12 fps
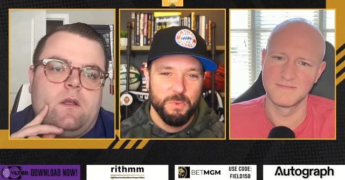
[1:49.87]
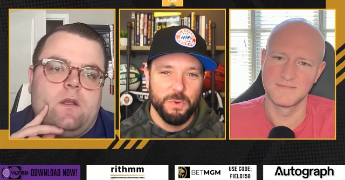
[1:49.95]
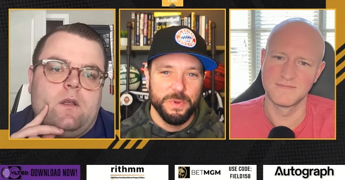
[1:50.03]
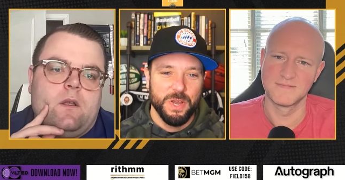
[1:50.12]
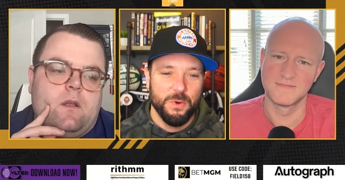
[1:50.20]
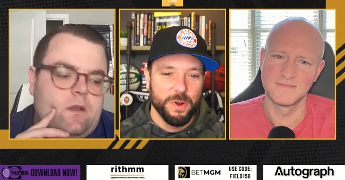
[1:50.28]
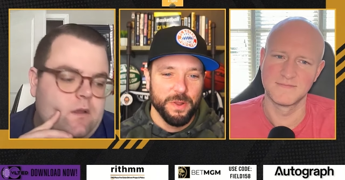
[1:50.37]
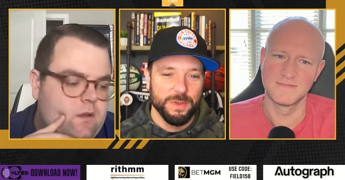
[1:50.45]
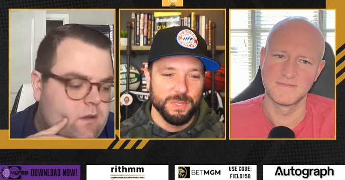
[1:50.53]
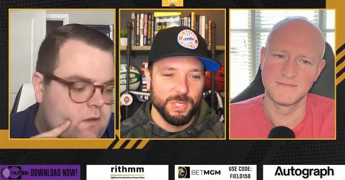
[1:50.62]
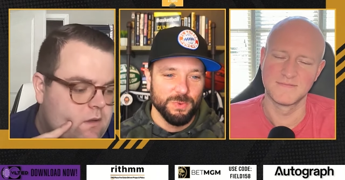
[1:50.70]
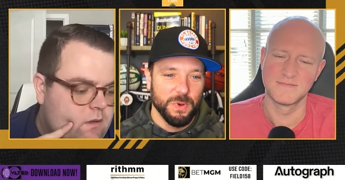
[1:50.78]
Speaker 1: well, we know one of those
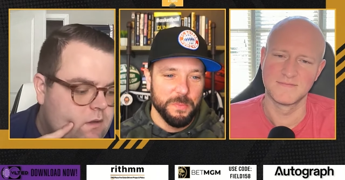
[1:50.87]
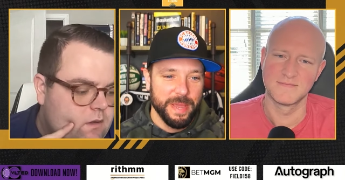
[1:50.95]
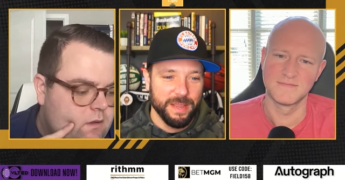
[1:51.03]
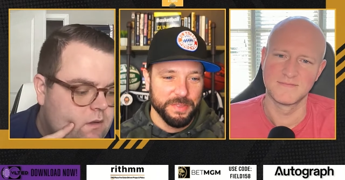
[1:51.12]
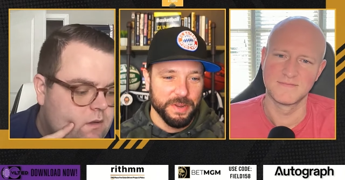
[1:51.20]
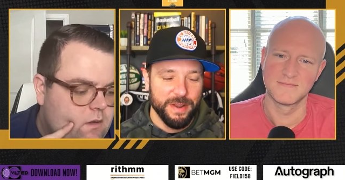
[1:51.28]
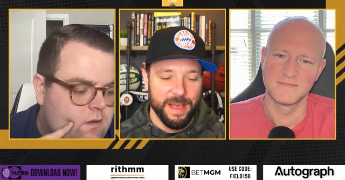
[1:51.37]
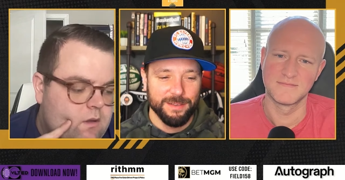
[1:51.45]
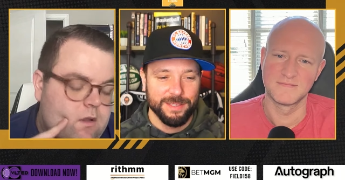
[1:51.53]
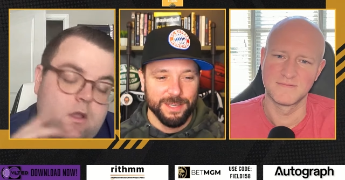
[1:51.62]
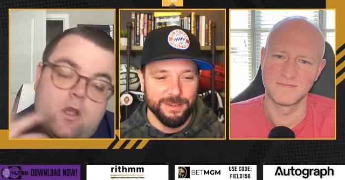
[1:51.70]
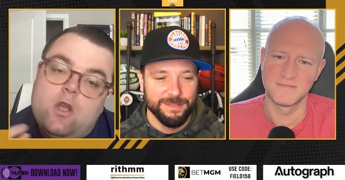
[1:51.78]
two won't make it there now.
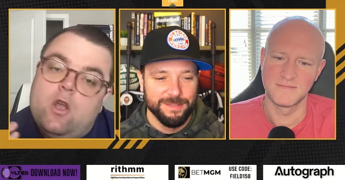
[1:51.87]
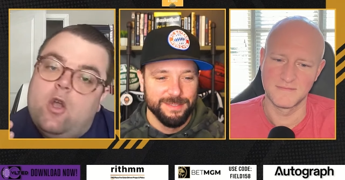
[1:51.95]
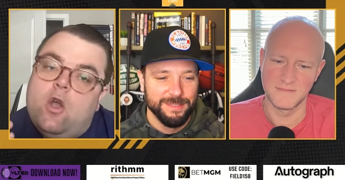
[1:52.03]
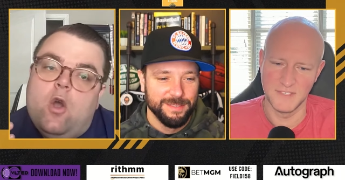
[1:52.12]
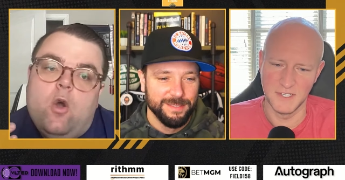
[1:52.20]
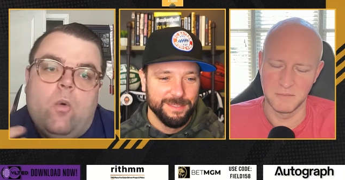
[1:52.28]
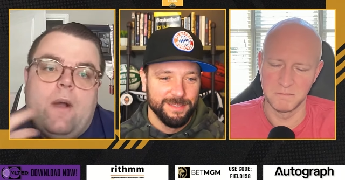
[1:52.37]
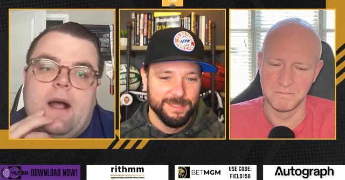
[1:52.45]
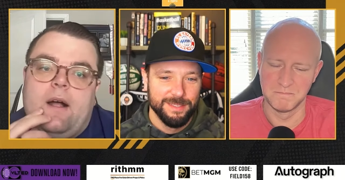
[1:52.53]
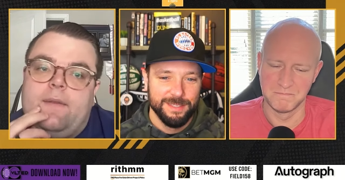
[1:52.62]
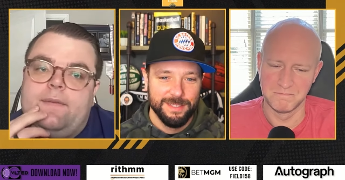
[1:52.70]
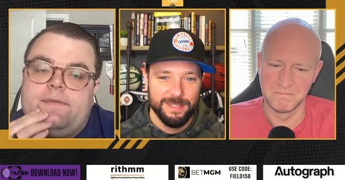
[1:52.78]
So, yeah.
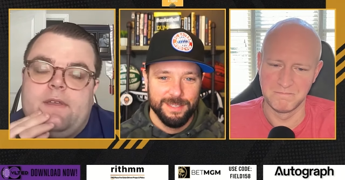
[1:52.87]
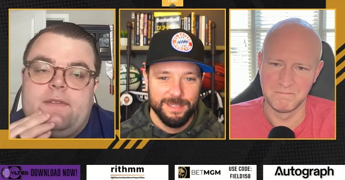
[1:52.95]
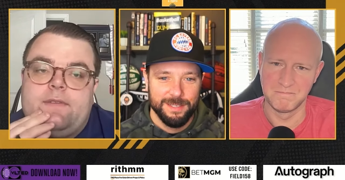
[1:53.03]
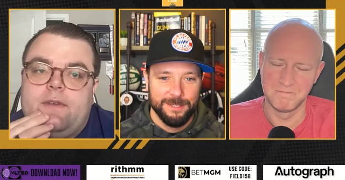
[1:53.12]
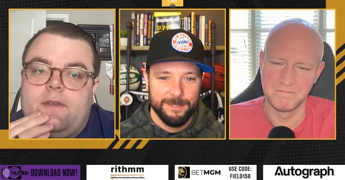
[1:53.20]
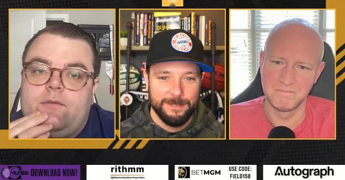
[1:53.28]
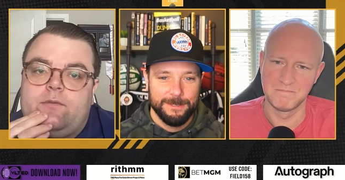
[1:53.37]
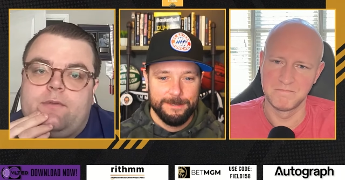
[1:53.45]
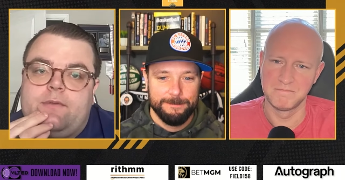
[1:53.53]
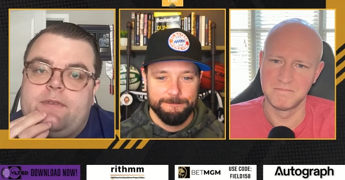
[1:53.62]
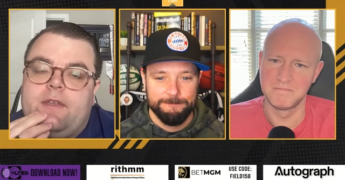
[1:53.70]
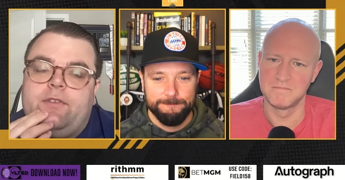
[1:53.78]
Speaker 2: Well, it,
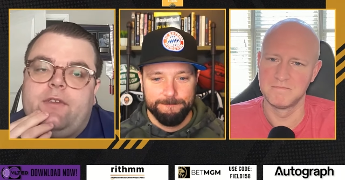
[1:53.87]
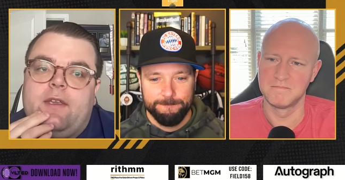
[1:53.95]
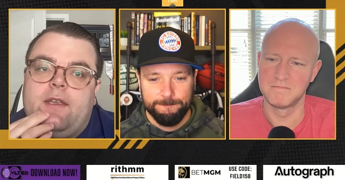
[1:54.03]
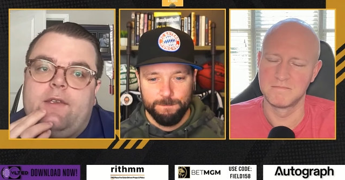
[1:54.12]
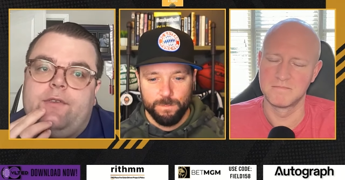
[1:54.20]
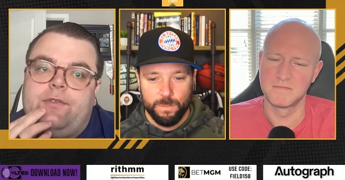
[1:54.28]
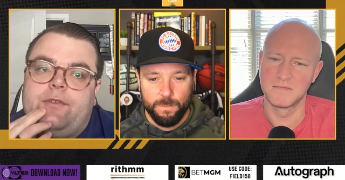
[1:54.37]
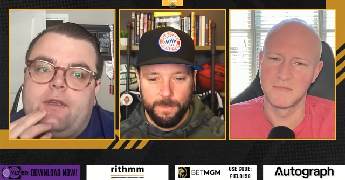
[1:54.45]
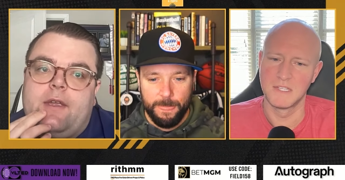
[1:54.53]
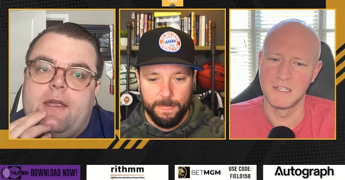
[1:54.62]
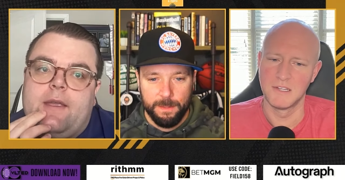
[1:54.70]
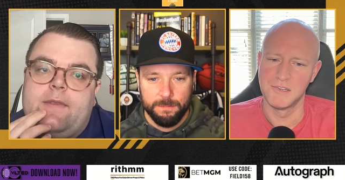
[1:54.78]
this is
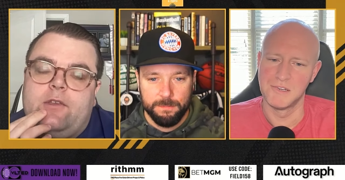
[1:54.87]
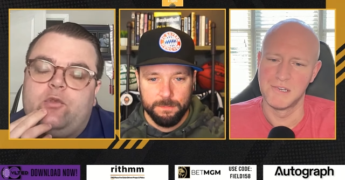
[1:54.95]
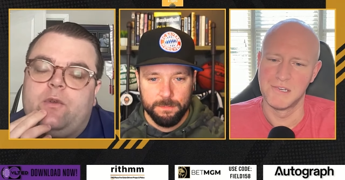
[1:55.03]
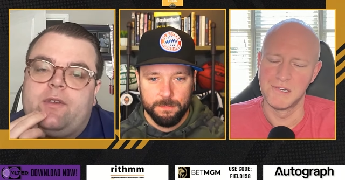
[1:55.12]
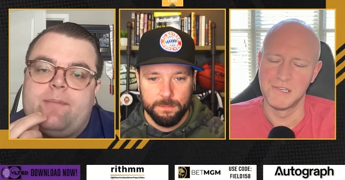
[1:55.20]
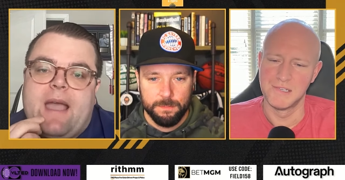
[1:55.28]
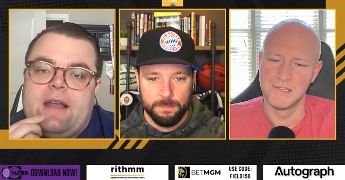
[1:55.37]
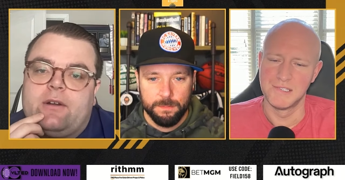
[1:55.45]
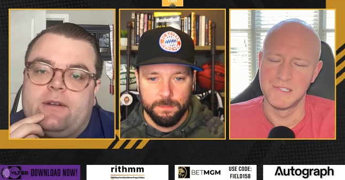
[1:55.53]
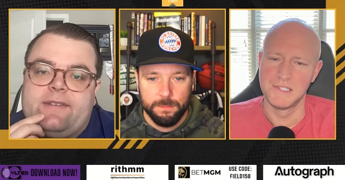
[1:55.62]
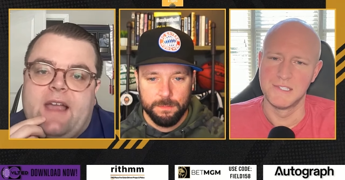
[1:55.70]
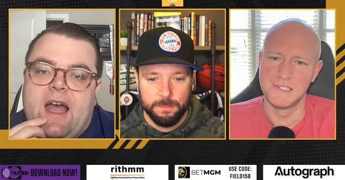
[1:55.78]
this was a
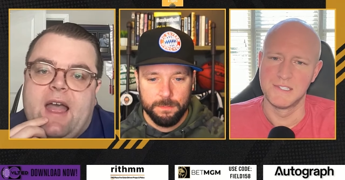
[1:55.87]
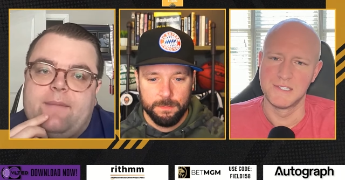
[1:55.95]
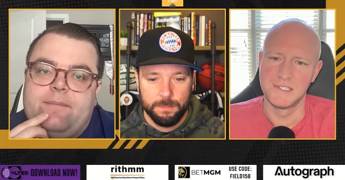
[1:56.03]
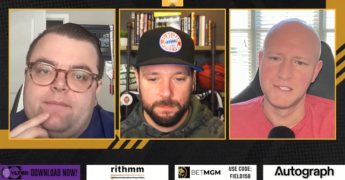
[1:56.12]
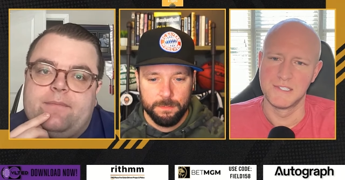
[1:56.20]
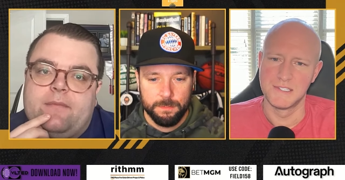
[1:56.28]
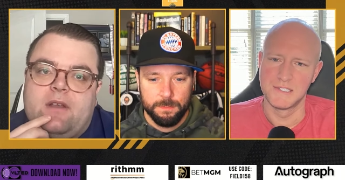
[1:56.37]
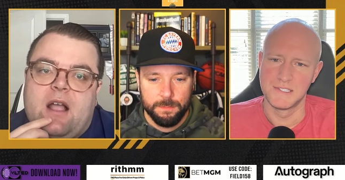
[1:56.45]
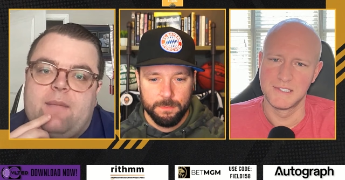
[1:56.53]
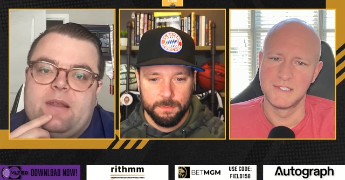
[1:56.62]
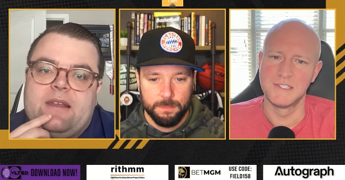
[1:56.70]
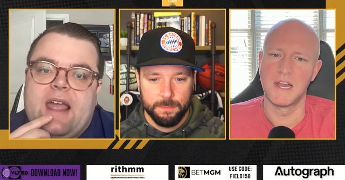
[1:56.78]
matter of time
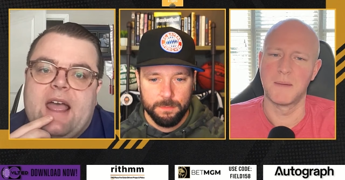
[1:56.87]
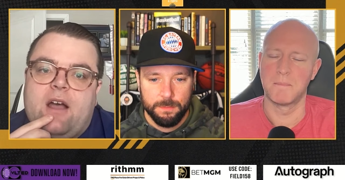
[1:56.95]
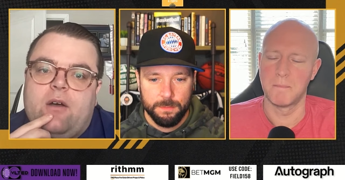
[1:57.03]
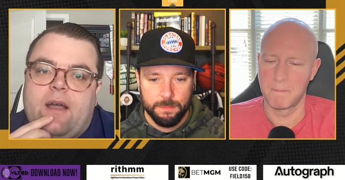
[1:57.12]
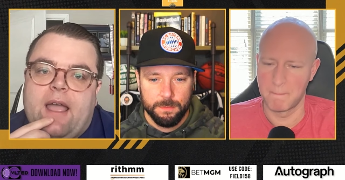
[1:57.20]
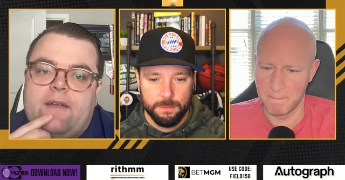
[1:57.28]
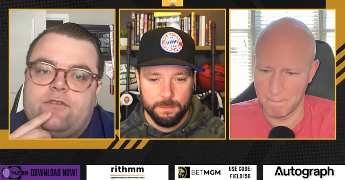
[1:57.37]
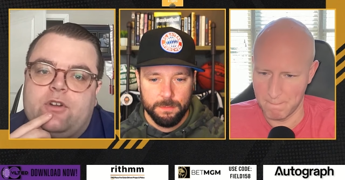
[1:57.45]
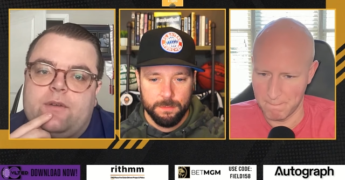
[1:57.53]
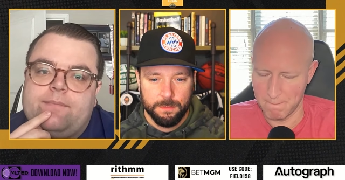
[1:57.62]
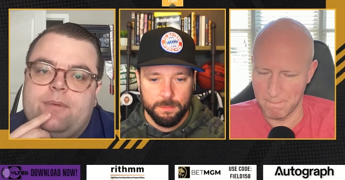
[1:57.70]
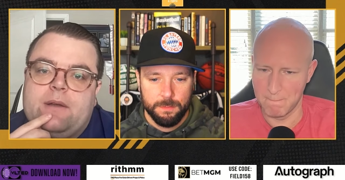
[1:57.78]
coming yeah. now
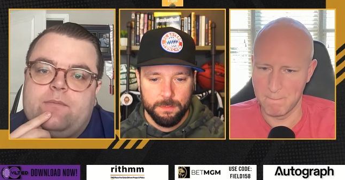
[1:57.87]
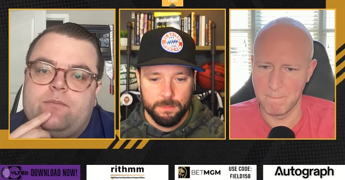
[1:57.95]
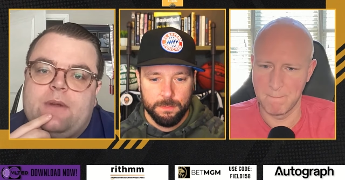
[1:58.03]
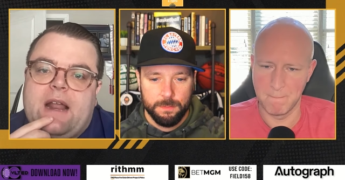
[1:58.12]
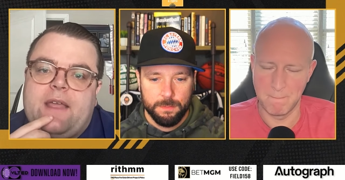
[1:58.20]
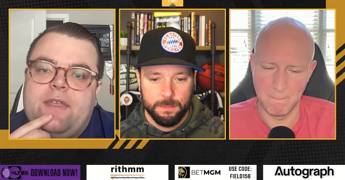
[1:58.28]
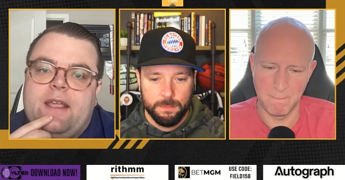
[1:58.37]
after but but I